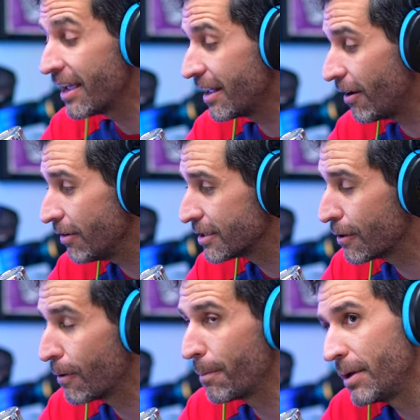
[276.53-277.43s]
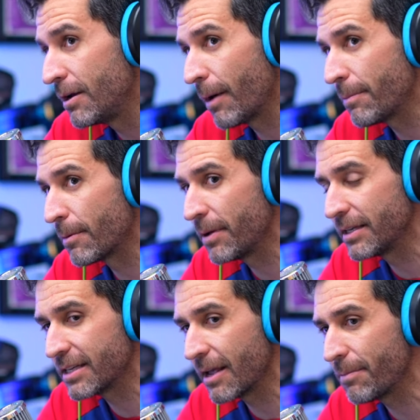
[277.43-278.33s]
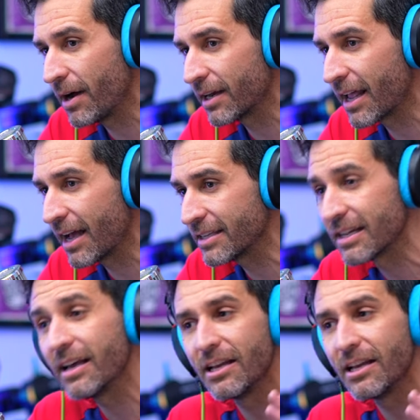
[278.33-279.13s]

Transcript: It also, Peter Piper pitched a podcast.